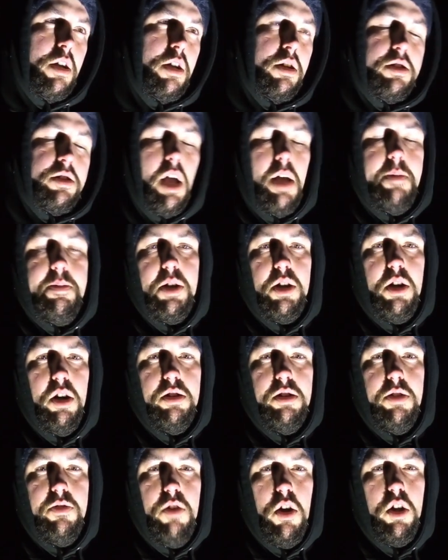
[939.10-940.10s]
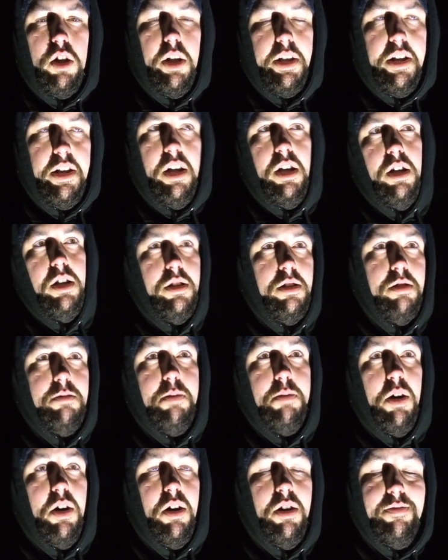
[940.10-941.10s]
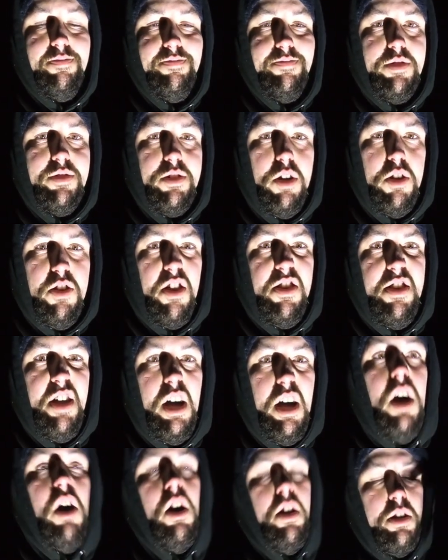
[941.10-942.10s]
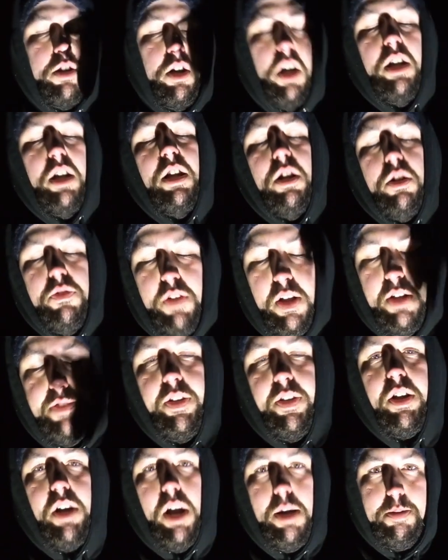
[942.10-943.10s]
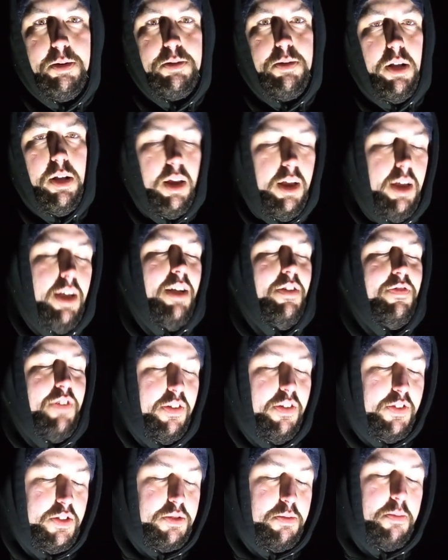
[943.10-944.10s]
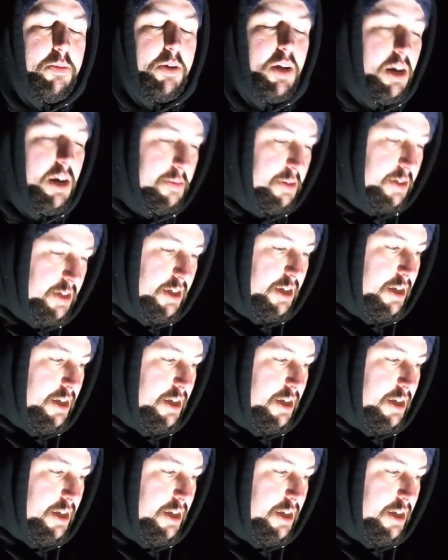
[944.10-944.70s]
Simon got the rockling, but other than that, oh, and I got a little velvet crab as well. Velvet swimming crab.